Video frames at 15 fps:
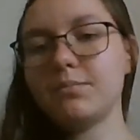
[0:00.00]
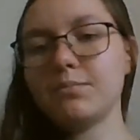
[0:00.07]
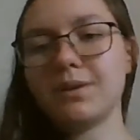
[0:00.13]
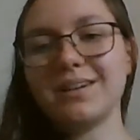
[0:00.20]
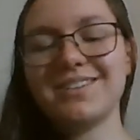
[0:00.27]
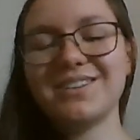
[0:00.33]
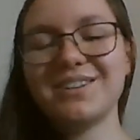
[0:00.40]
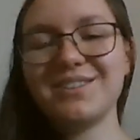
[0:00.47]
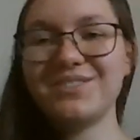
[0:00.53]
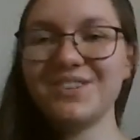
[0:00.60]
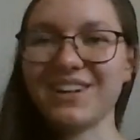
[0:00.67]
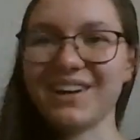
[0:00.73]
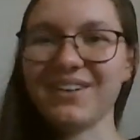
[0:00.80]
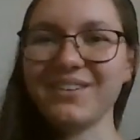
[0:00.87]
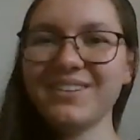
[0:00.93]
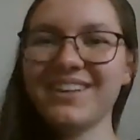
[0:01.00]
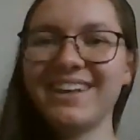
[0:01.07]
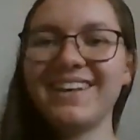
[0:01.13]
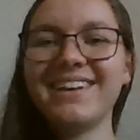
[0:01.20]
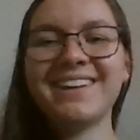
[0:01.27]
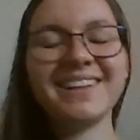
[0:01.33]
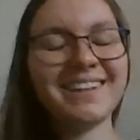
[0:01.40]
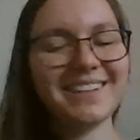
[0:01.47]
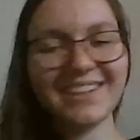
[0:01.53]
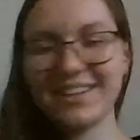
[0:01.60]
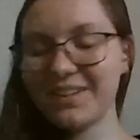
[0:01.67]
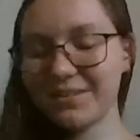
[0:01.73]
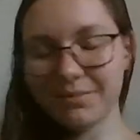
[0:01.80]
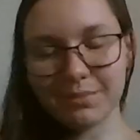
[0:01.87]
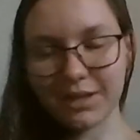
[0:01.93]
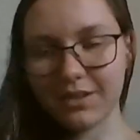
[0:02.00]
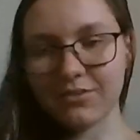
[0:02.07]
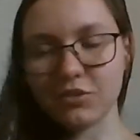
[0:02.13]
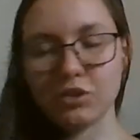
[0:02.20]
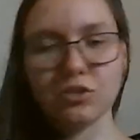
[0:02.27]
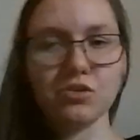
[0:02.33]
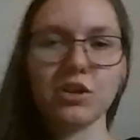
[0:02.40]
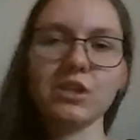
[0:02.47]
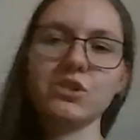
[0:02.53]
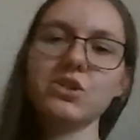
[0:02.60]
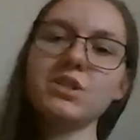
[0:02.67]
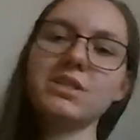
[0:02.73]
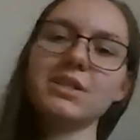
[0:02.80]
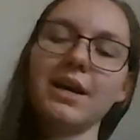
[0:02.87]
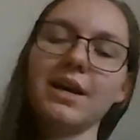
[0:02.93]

But for now, my lovely strangers,